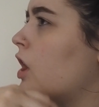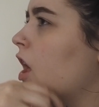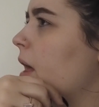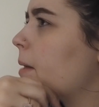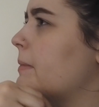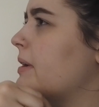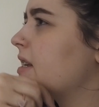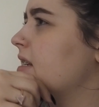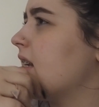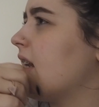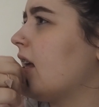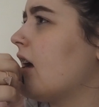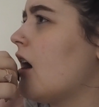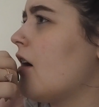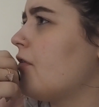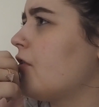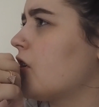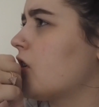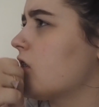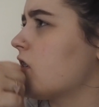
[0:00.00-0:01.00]
After. Immediately
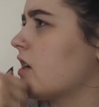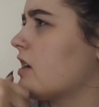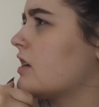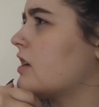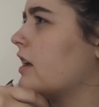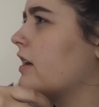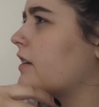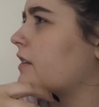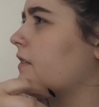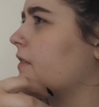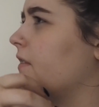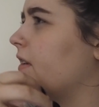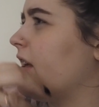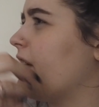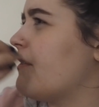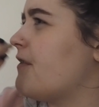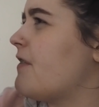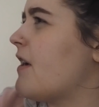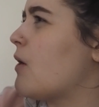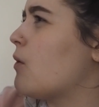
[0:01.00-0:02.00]
after, because I could like
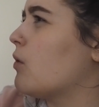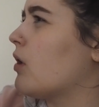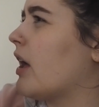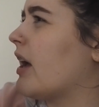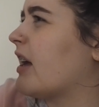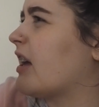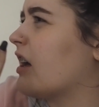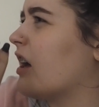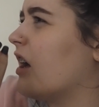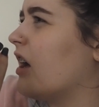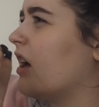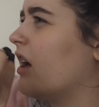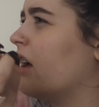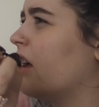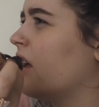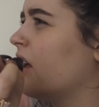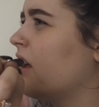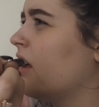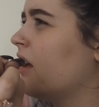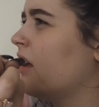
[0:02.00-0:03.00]
it, it felt like long.
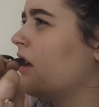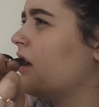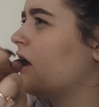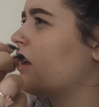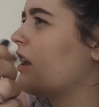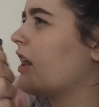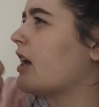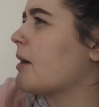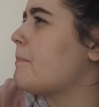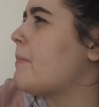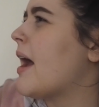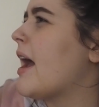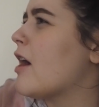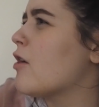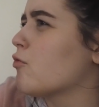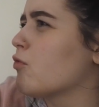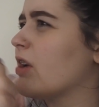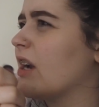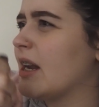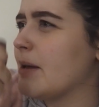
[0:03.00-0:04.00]
a yeah. like a, pa
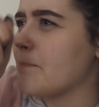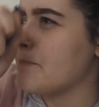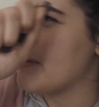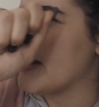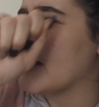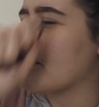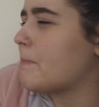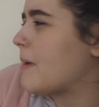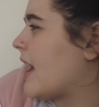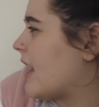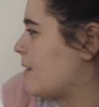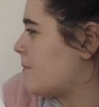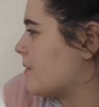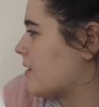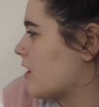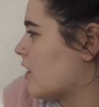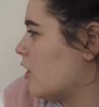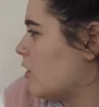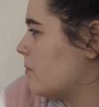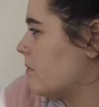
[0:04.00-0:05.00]
a really big paper
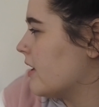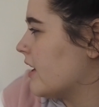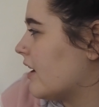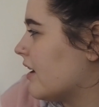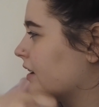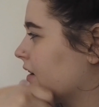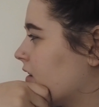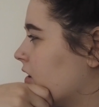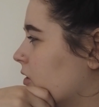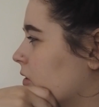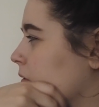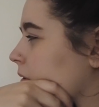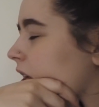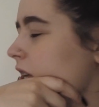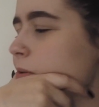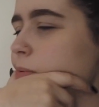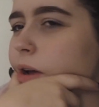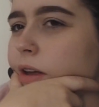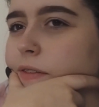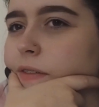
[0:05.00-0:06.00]
cut on my ankle. Yeah.
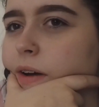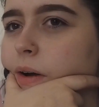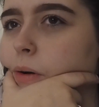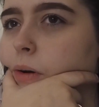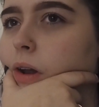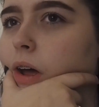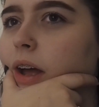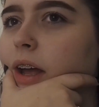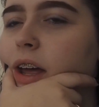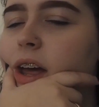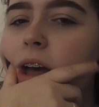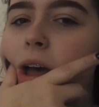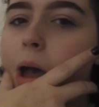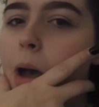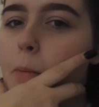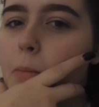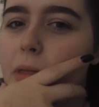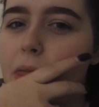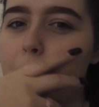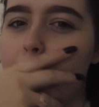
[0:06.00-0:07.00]
That's what it felt like.
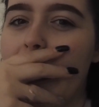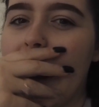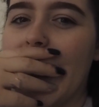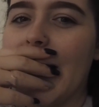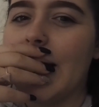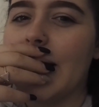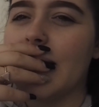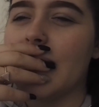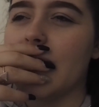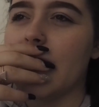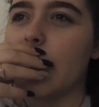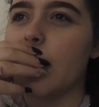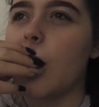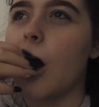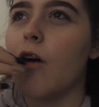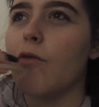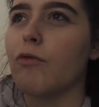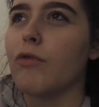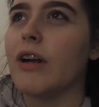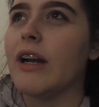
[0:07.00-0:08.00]
But the pain, like,
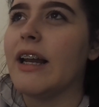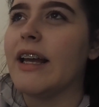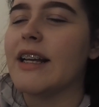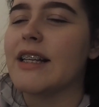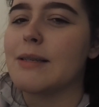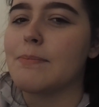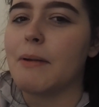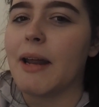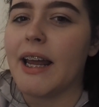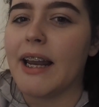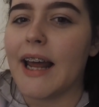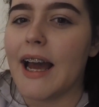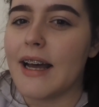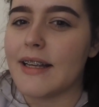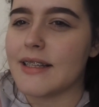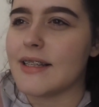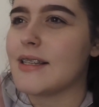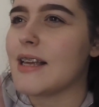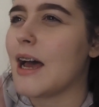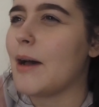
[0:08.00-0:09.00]
can't really explain it
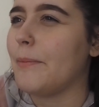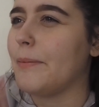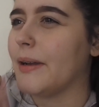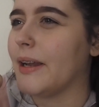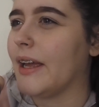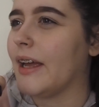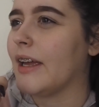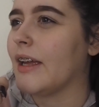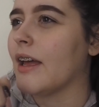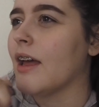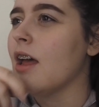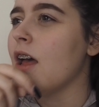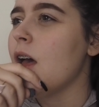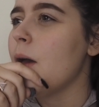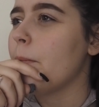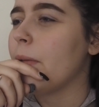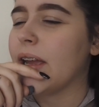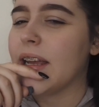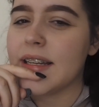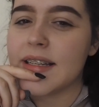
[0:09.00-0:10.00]
as it's happening.
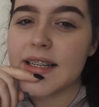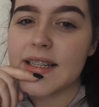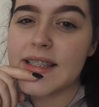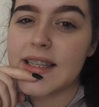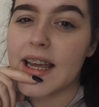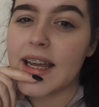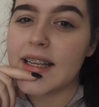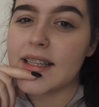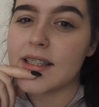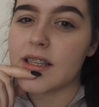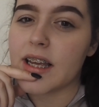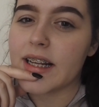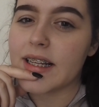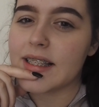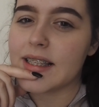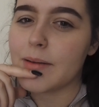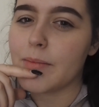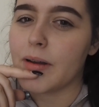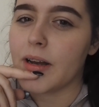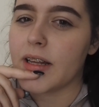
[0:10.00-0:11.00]
But he did say it's like
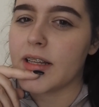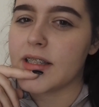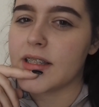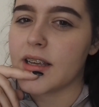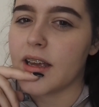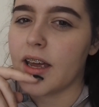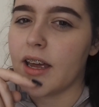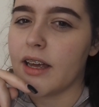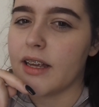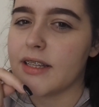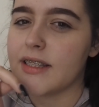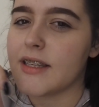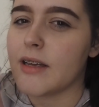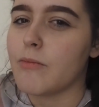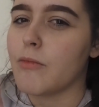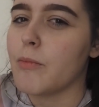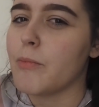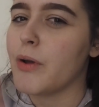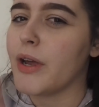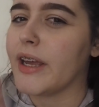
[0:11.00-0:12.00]
similar to
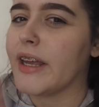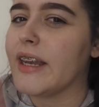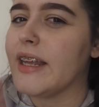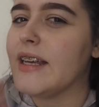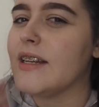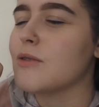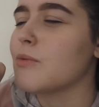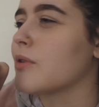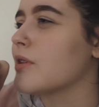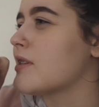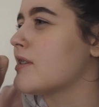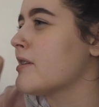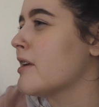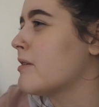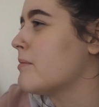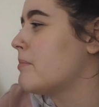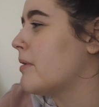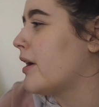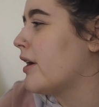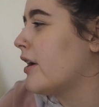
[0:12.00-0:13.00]
someone putting a needle on
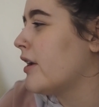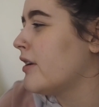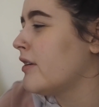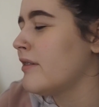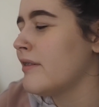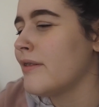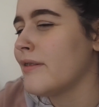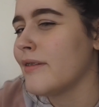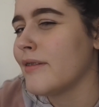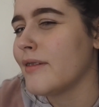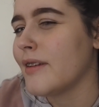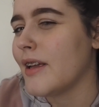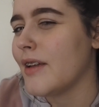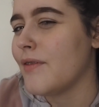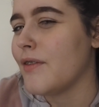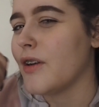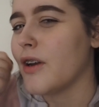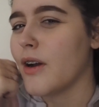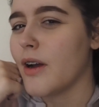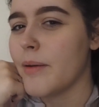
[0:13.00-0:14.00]
sunburn,
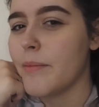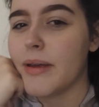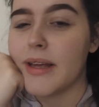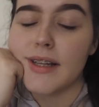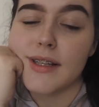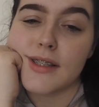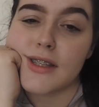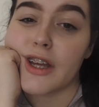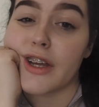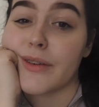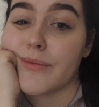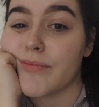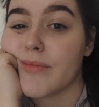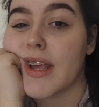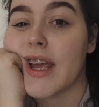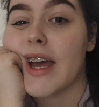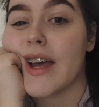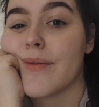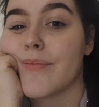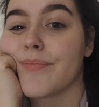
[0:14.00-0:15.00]
if you know what I mean. So
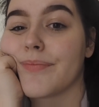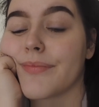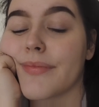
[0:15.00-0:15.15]
yeah,